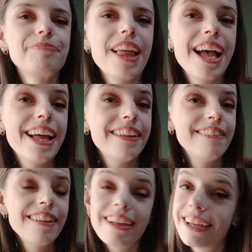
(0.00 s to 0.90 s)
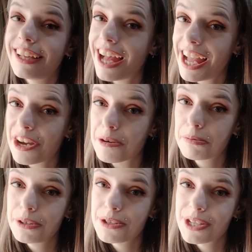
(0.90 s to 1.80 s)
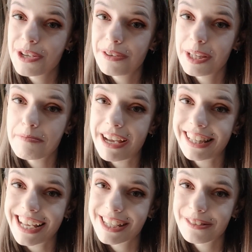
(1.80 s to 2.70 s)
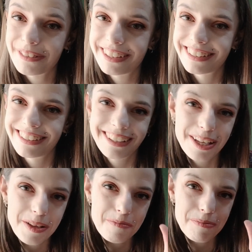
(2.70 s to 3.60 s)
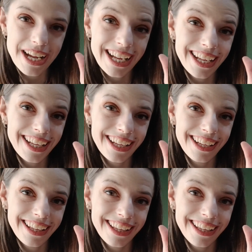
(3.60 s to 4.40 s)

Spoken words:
and I hope to see you in my next one. Bye!